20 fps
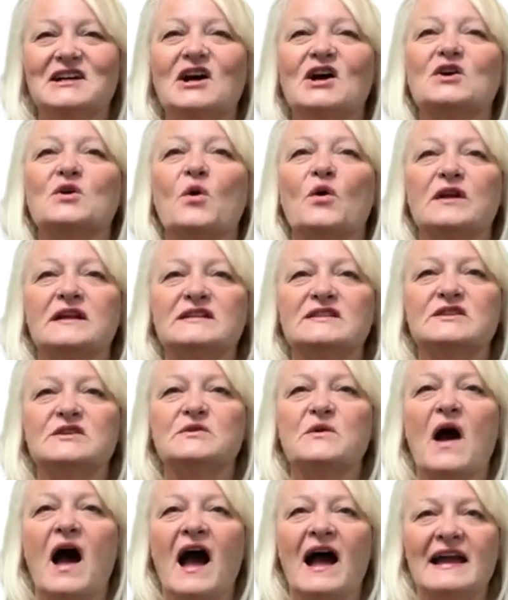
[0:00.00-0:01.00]
According
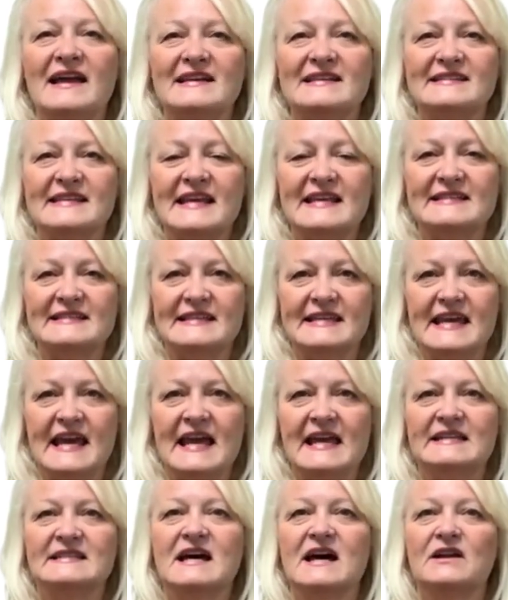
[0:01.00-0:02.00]
to
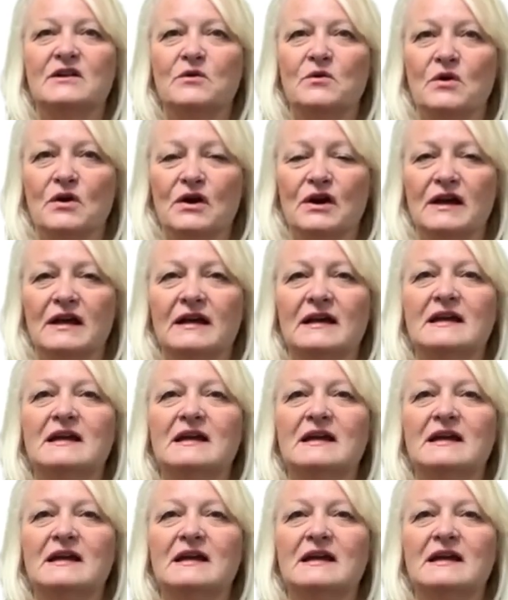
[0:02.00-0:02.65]
ISACA.org,